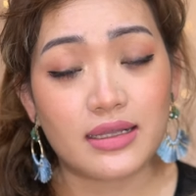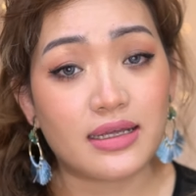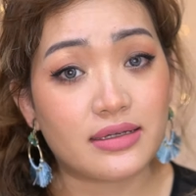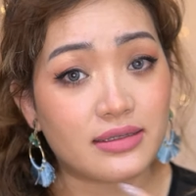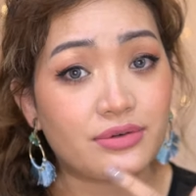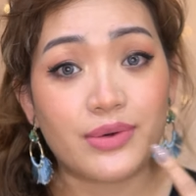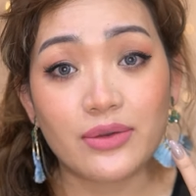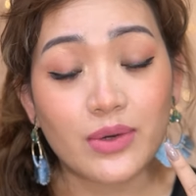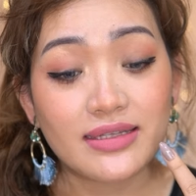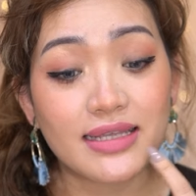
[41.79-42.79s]
the
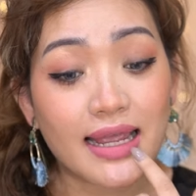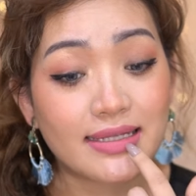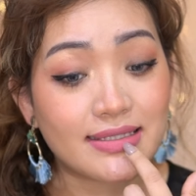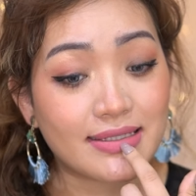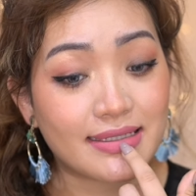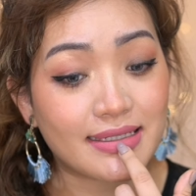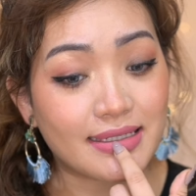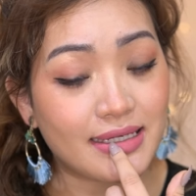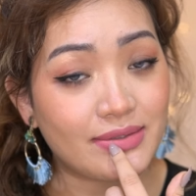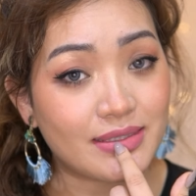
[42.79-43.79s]
red ones, and so
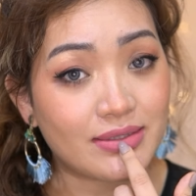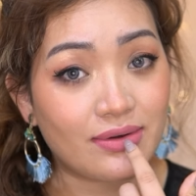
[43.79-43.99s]
it was